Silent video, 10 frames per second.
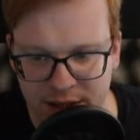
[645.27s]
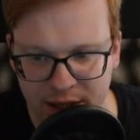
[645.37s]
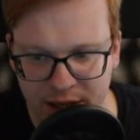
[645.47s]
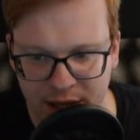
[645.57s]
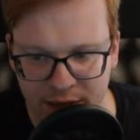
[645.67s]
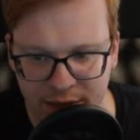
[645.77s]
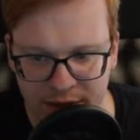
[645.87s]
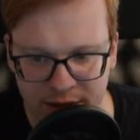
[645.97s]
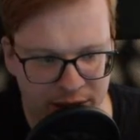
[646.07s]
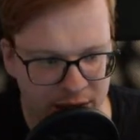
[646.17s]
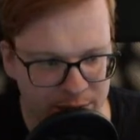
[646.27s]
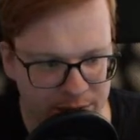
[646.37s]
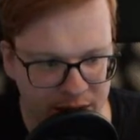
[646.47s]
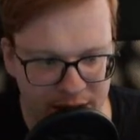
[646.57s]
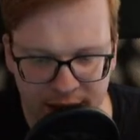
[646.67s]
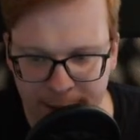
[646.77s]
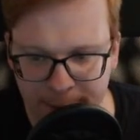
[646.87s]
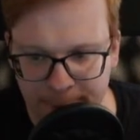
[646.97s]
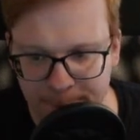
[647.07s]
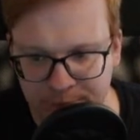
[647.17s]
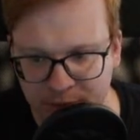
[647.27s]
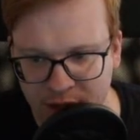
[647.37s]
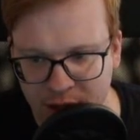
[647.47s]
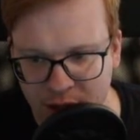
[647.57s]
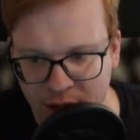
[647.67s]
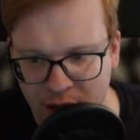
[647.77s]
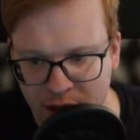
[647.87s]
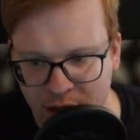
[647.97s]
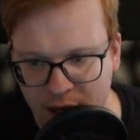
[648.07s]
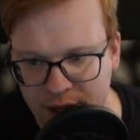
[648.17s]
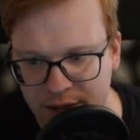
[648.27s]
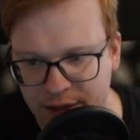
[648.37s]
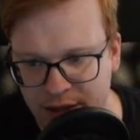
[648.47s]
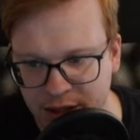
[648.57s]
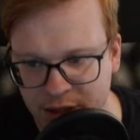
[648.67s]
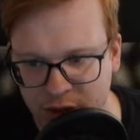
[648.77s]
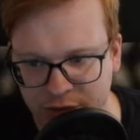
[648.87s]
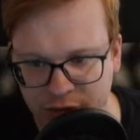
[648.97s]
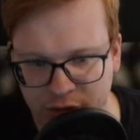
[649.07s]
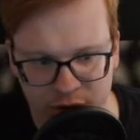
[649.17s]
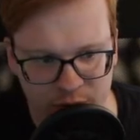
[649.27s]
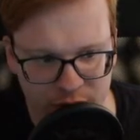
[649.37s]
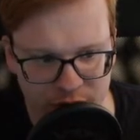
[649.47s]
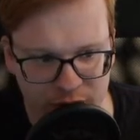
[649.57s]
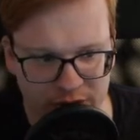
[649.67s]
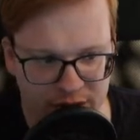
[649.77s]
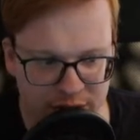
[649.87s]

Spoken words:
and then the API name. And in here, of course, we also need the